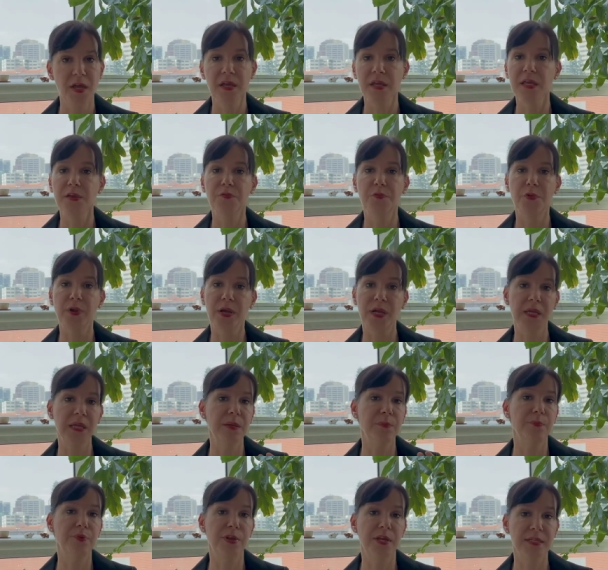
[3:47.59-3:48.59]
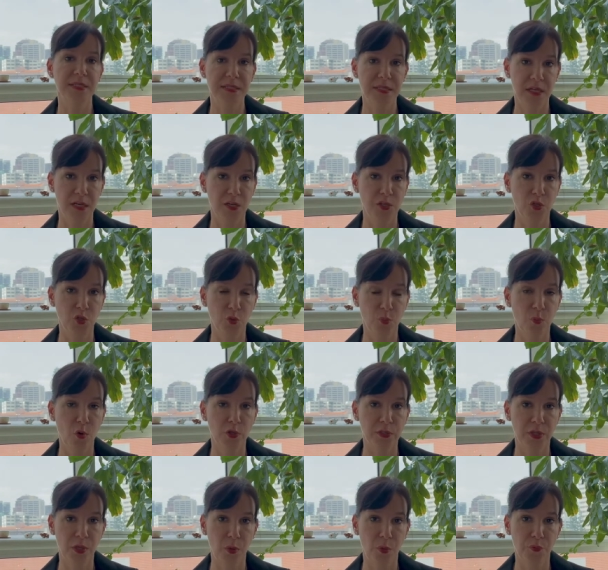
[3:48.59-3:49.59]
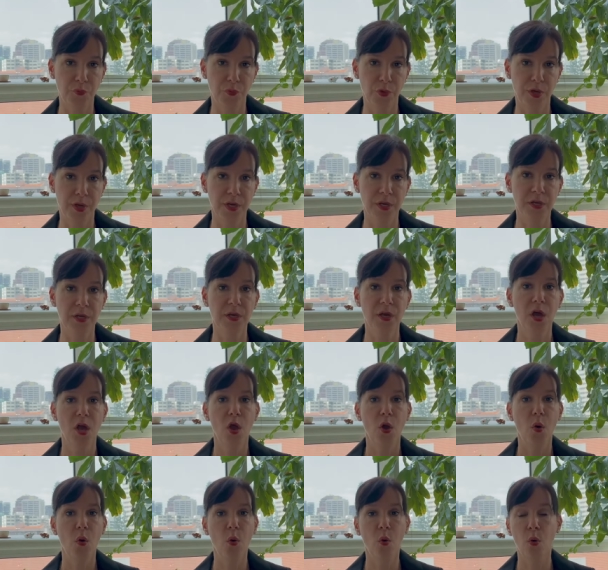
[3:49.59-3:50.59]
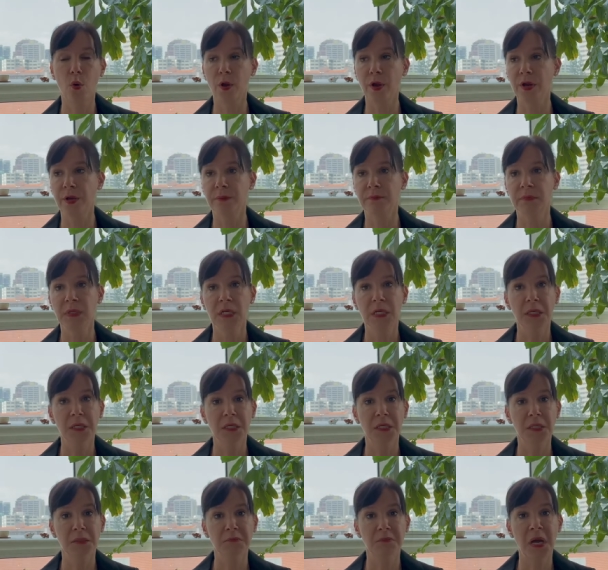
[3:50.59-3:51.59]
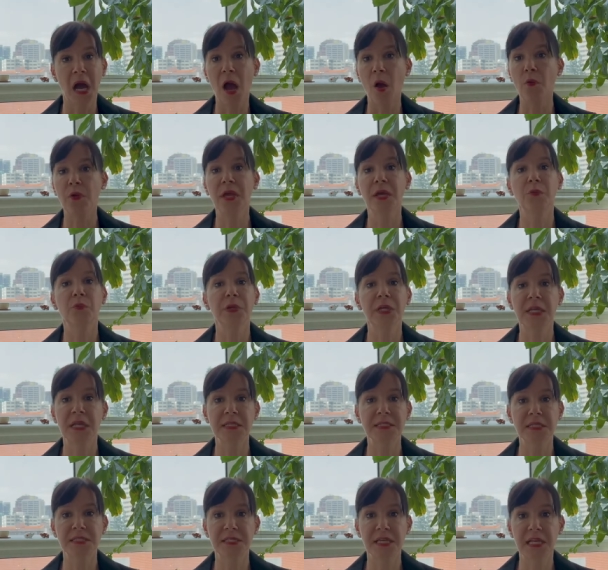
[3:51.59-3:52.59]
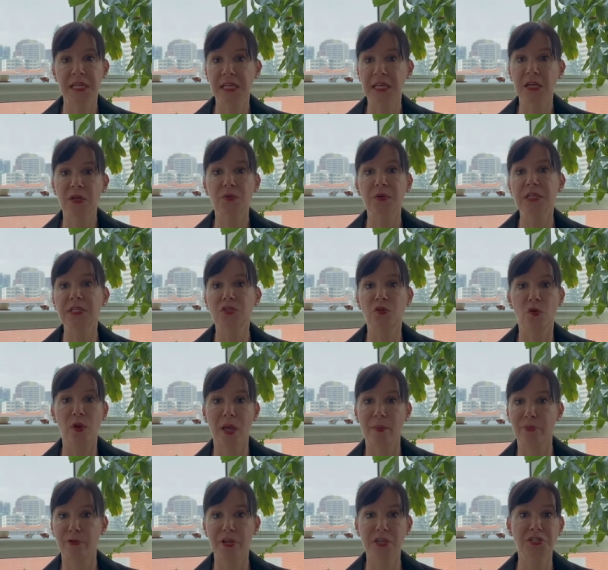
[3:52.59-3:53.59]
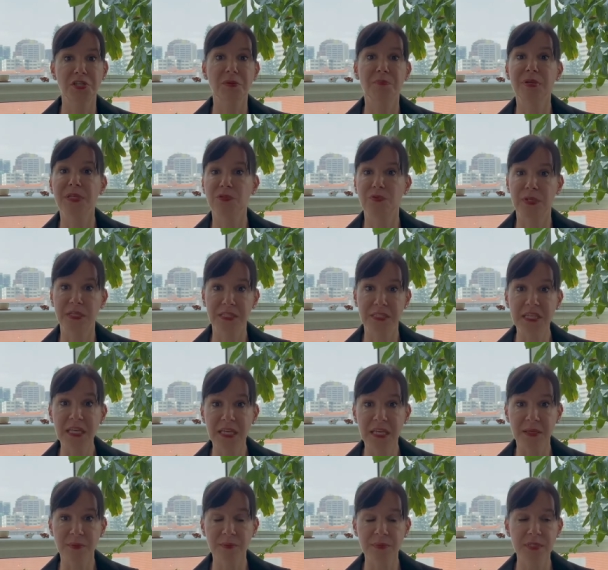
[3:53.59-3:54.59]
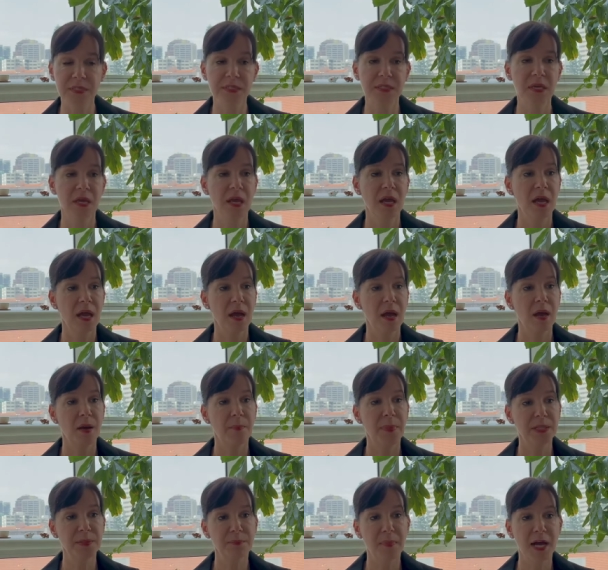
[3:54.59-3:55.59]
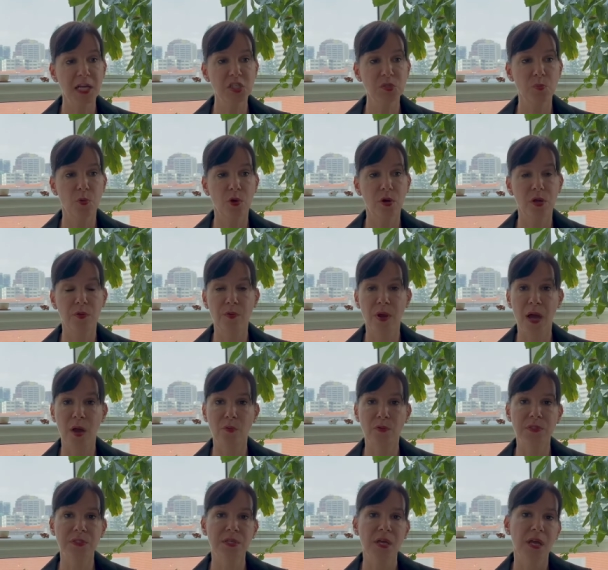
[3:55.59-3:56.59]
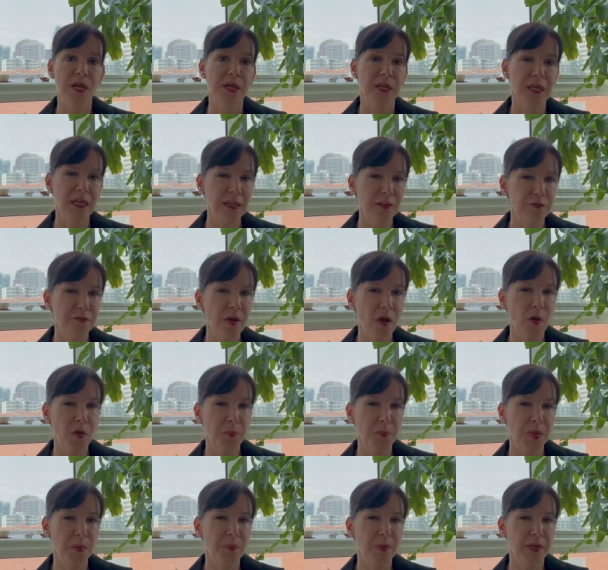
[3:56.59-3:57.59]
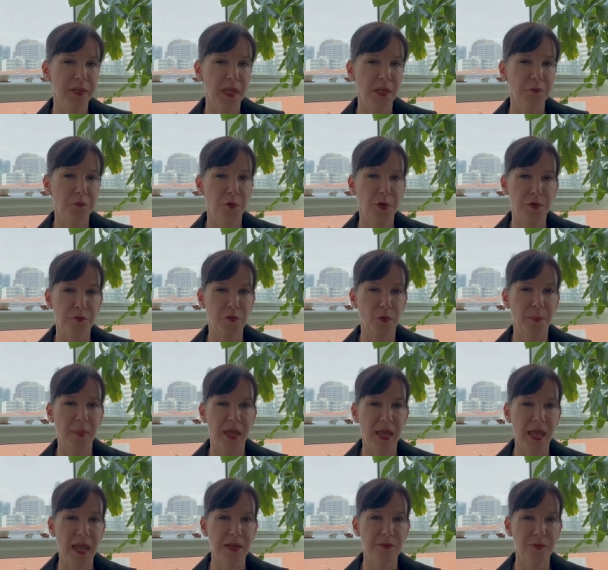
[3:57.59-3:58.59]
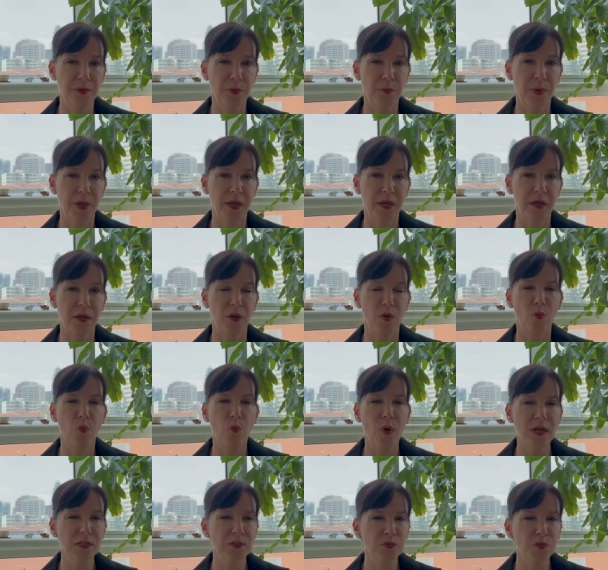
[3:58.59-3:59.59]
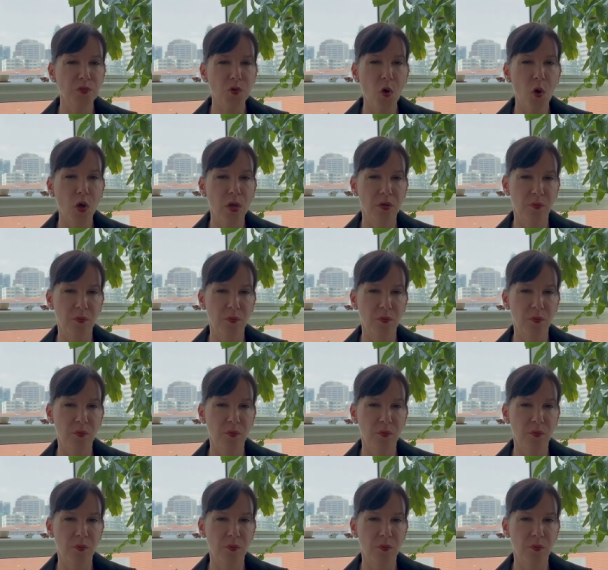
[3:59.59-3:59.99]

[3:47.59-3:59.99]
if we're embracing a new model of work or um, how can we necessarily increase collaboration between teams, uh, but much more around if our people can work from everywhere, what role